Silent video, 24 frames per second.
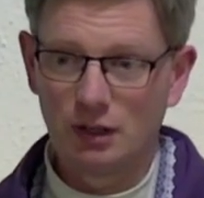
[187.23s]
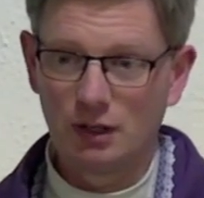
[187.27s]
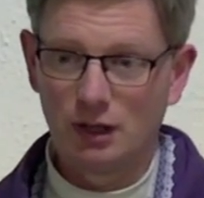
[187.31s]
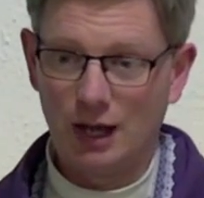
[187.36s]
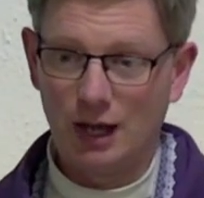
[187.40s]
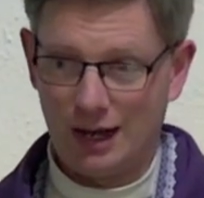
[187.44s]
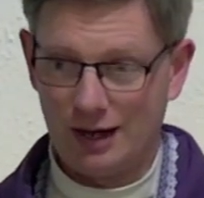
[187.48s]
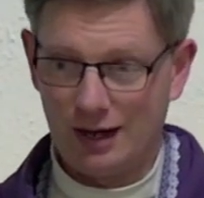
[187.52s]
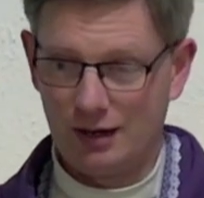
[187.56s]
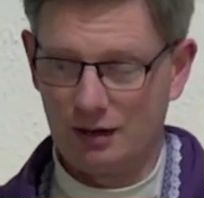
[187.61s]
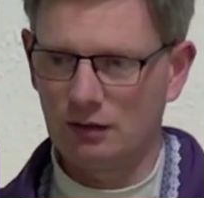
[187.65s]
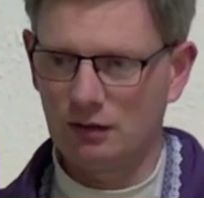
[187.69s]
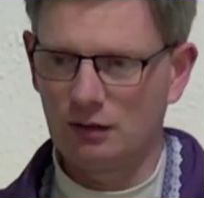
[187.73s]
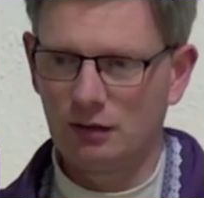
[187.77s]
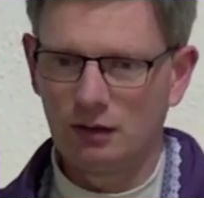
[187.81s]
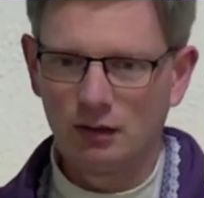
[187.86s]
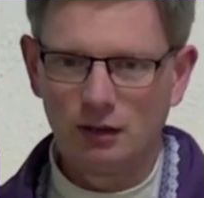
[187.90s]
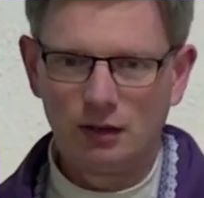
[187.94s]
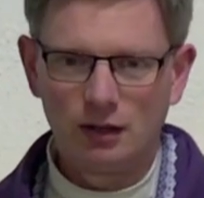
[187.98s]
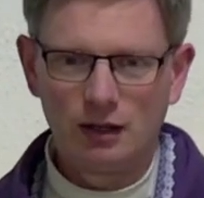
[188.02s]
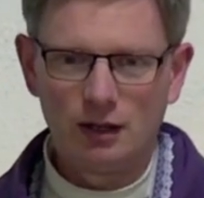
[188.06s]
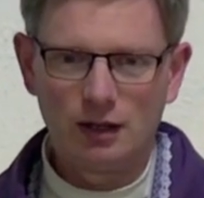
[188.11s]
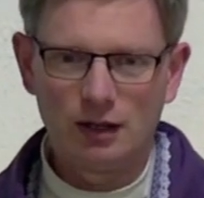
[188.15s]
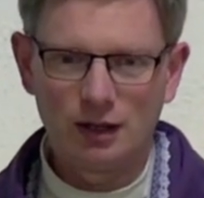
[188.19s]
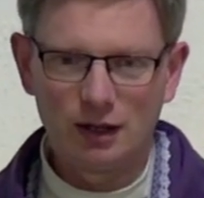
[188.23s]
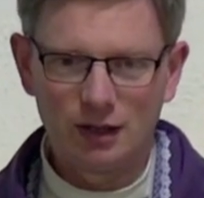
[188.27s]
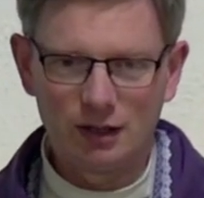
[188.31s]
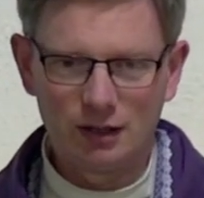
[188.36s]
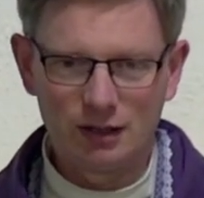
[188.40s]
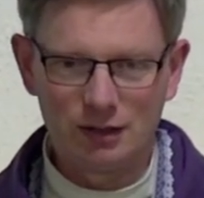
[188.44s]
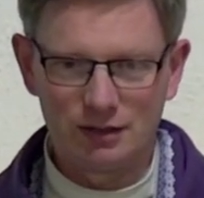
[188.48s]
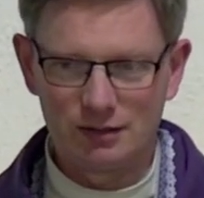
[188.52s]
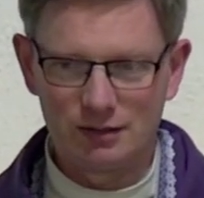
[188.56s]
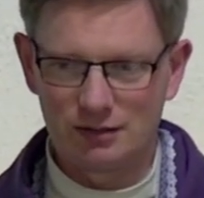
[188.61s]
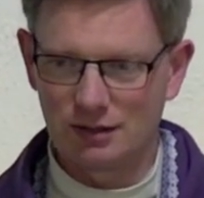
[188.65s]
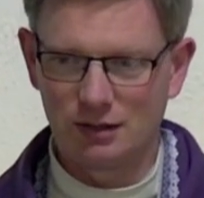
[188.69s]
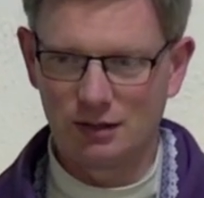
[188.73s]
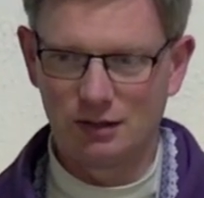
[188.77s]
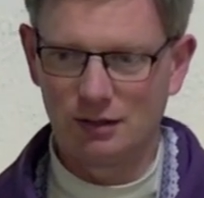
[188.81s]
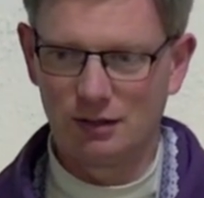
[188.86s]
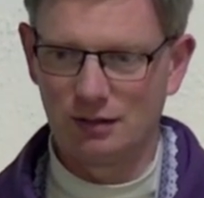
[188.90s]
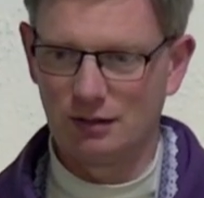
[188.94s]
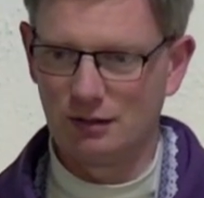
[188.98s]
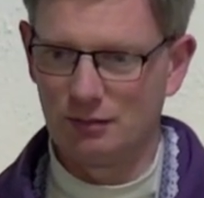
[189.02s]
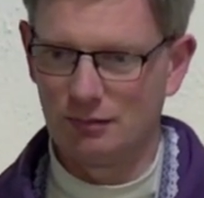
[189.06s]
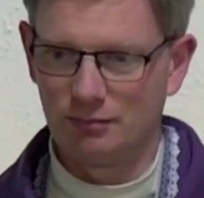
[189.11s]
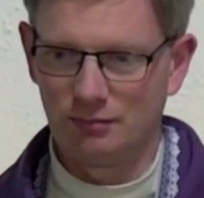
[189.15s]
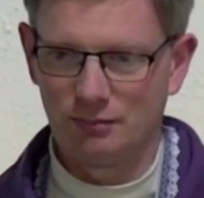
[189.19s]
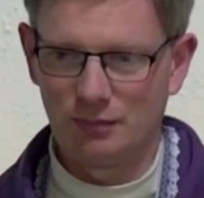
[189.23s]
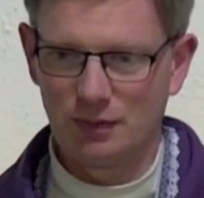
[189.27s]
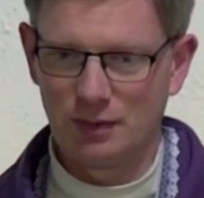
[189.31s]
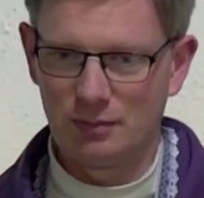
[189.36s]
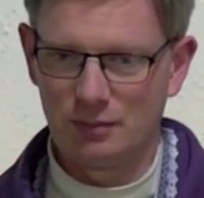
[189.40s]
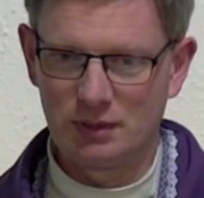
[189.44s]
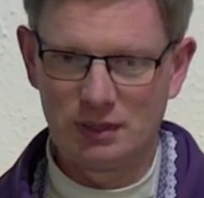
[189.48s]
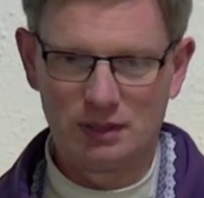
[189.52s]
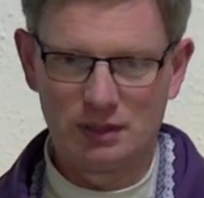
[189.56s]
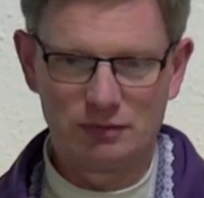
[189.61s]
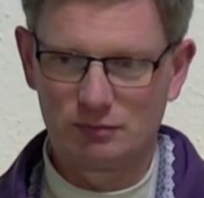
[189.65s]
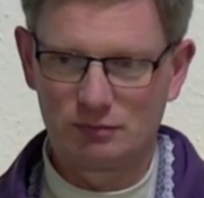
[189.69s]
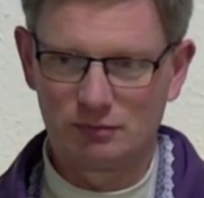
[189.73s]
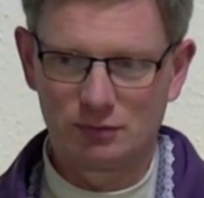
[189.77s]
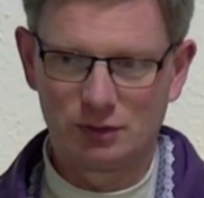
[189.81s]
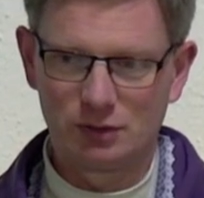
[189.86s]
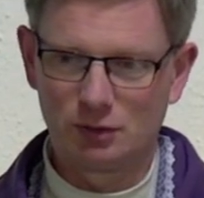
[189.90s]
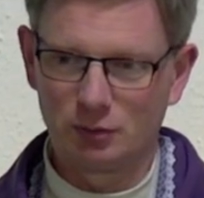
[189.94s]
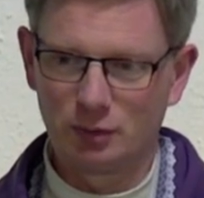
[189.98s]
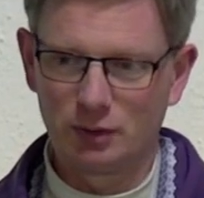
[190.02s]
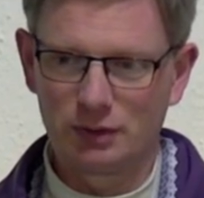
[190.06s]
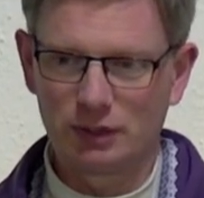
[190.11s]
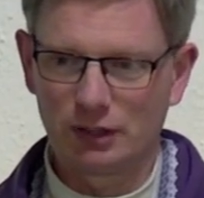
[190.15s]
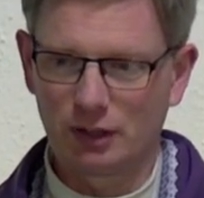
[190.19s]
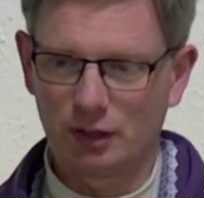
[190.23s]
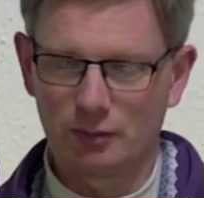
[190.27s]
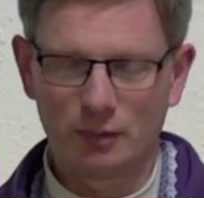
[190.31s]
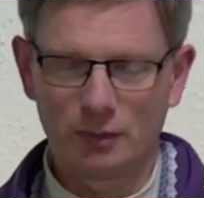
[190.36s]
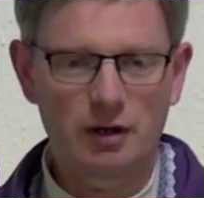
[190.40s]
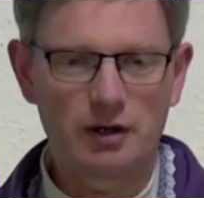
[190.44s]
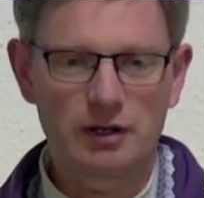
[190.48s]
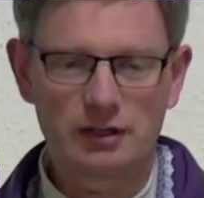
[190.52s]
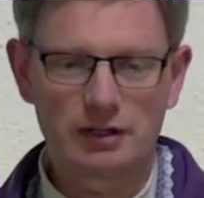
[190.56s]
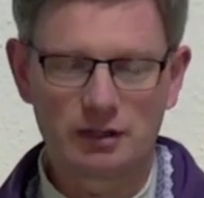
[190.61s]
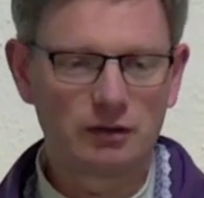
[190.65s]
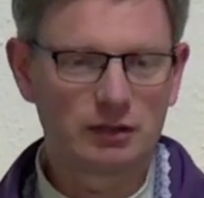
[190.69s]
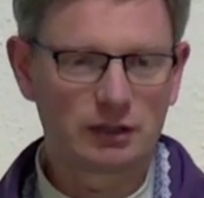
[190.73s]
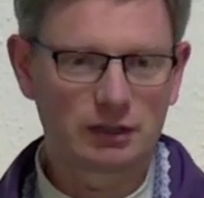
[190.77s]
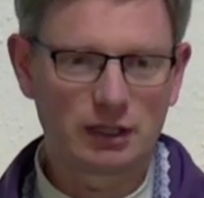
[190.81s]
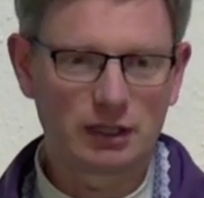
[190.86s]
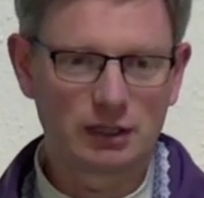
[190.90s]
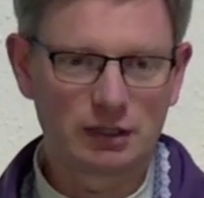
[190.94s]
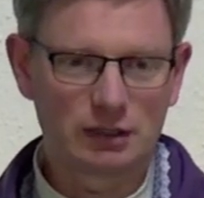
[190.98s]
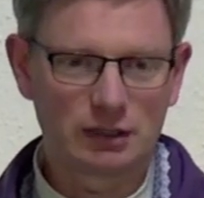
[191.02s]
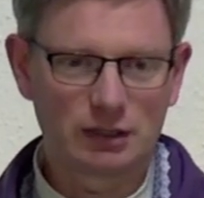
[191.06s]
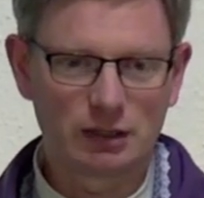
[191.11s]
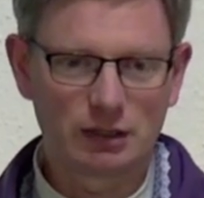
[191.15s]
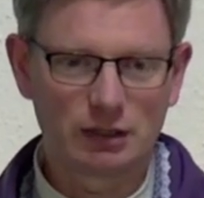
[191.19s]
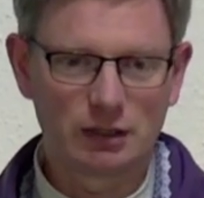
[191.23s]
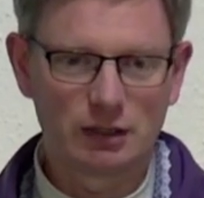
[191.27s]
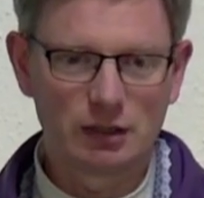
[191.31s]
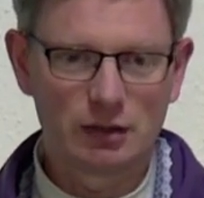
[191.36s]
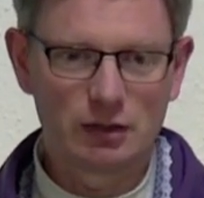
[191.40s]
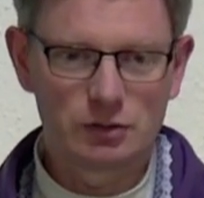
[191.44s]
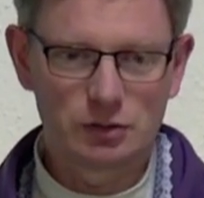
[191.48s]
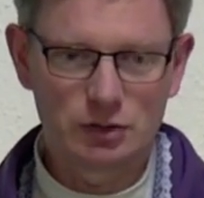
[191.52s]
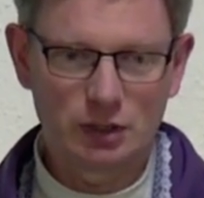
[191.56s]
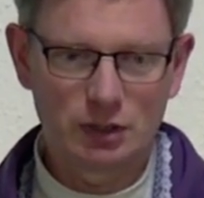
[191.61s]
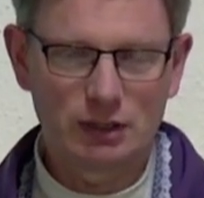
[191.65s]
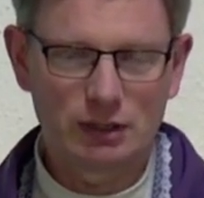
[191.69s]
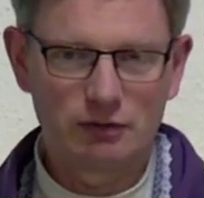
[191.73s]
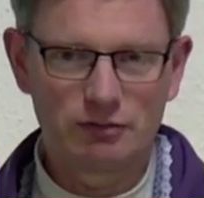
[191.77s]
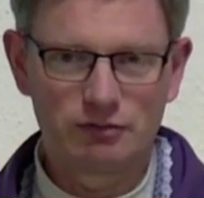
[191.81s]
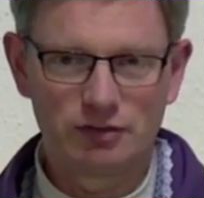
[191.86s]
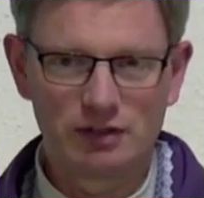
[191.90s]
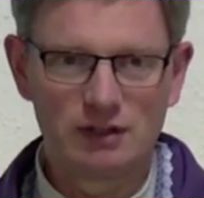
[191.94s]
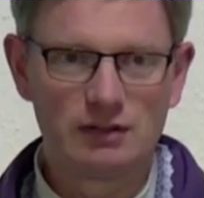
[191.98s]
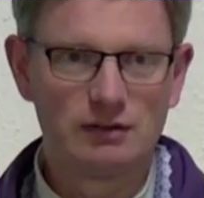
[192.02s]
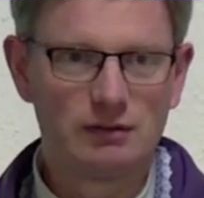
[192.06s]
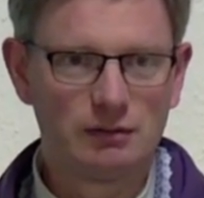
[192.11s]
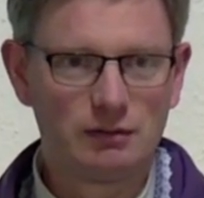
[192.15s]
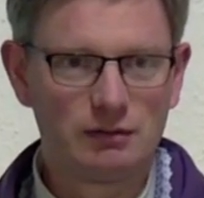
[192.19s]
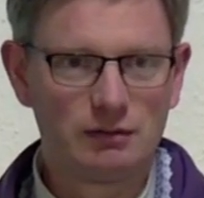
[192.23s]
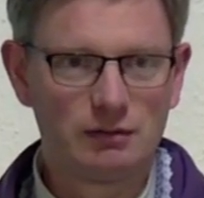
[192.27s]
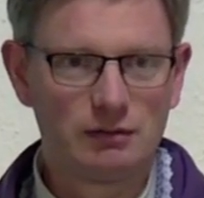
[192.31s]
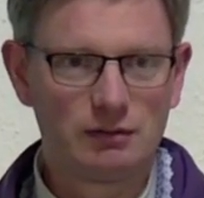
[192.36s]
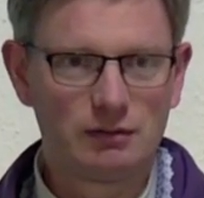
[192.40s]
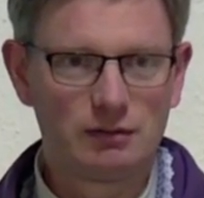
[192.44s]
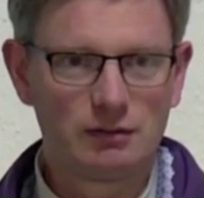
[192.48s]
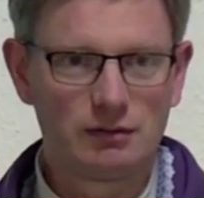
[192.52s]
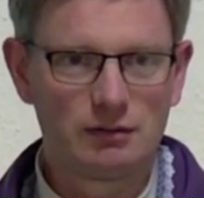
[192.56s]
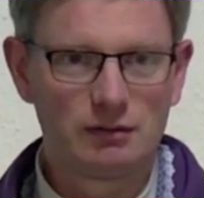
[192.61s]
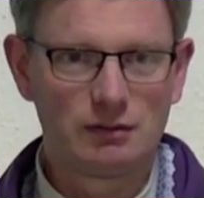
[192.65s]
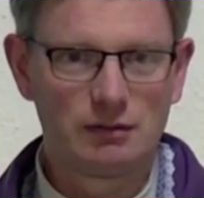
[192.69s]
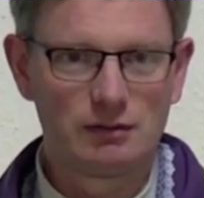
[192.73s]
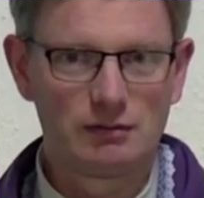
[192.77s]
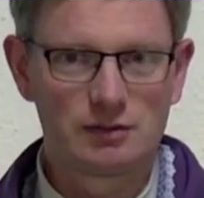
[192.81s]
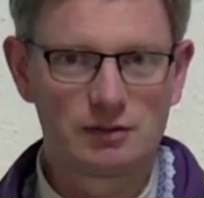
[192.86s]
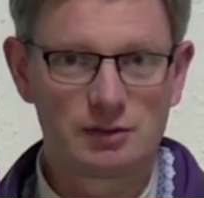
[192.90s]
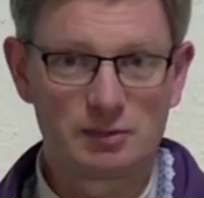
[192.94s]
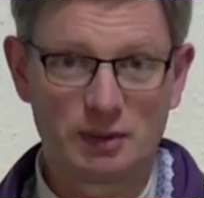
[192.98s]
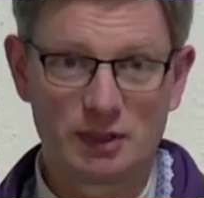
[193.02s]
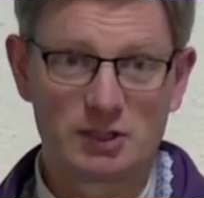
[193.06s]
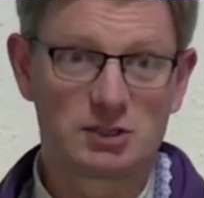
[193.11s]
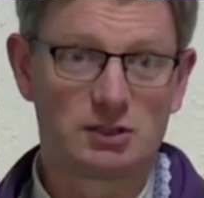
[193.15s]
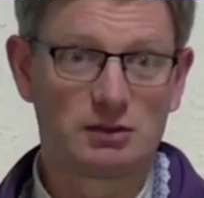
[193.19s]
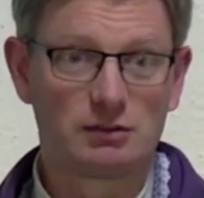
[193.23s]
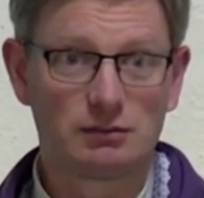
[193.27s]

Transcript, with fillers: are, and uh, maybe even you know when they got married and all that kind of thing, so that they'd feel special.